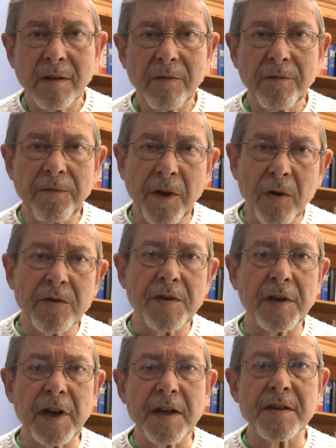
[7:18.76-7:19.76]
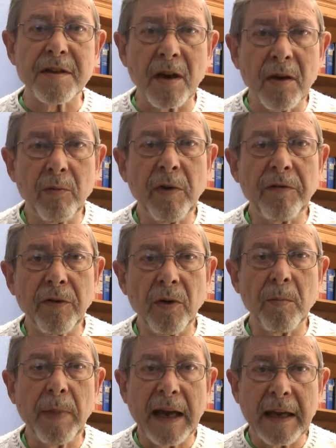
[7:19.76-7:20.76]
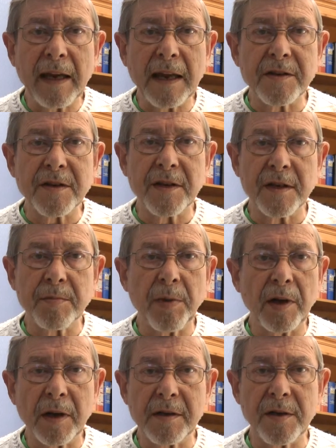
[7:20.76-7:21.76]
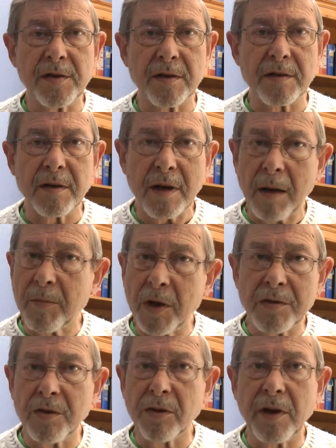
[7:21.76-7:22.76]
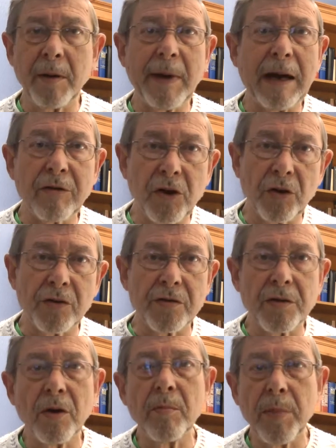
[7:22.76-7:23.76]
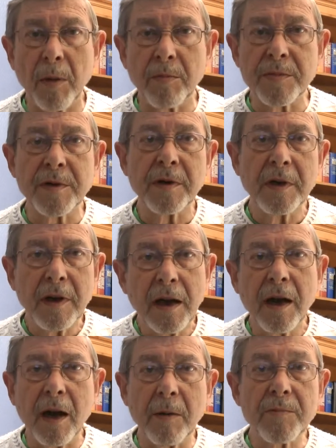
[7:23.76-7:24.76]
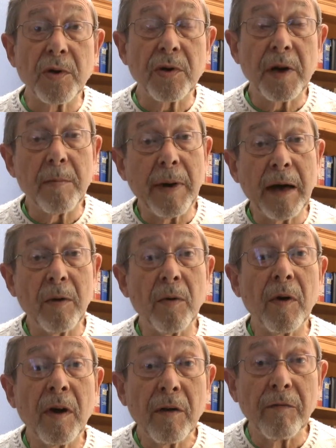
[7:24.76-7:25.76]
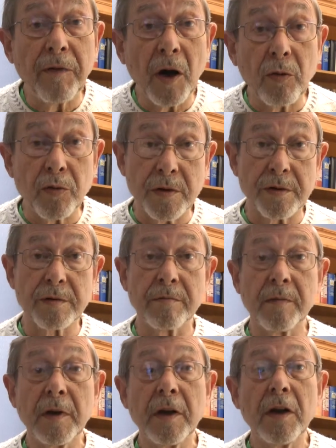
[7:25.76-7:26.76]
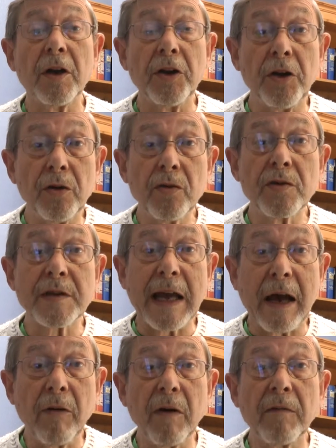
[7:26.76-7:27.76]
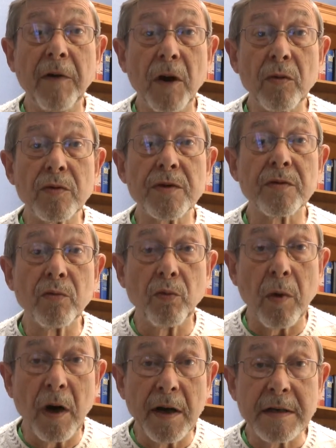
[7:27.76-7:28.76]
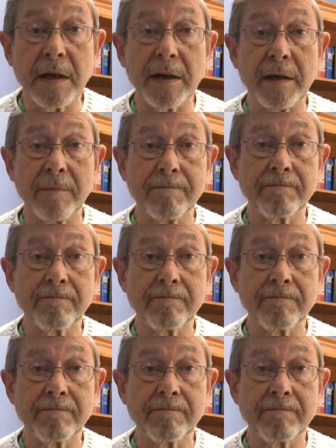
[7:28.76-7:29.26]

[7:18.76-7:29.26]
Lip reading: Folks, it's time we fought back against these politicians. And I'm not talking about guns or bombs, I'm talking about votes. Use our votes wisely.